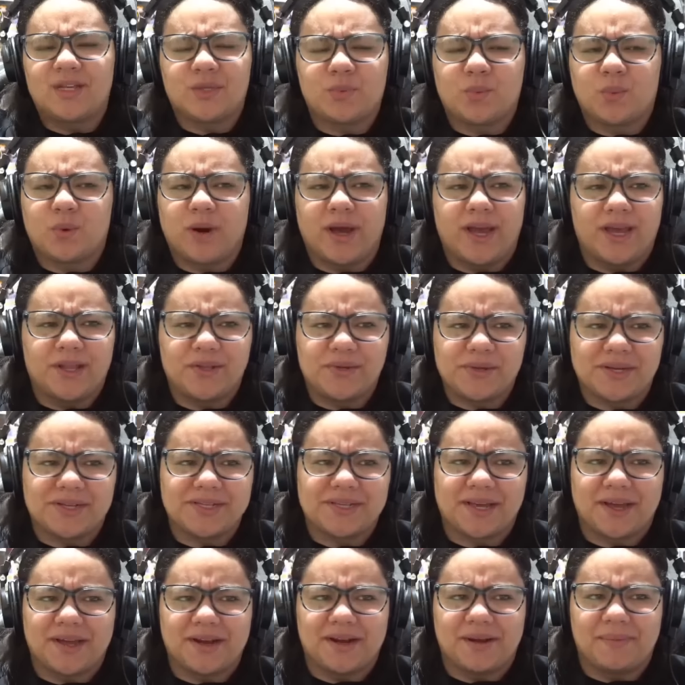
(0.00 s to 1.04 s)
way too
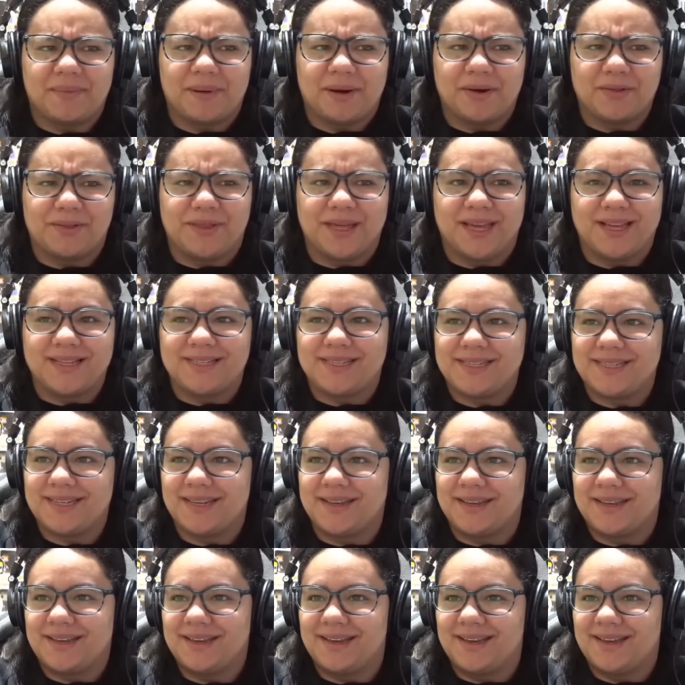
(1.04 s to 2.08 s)
excited about
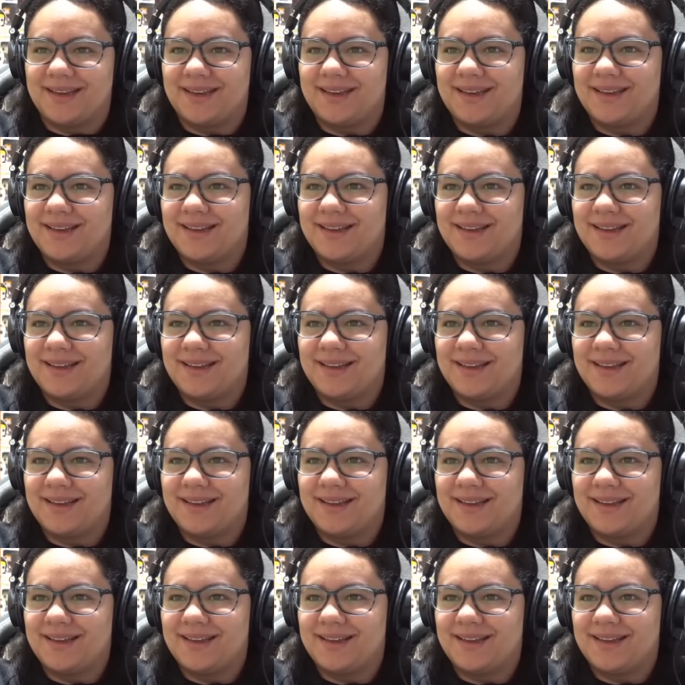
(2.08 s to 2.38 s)
this.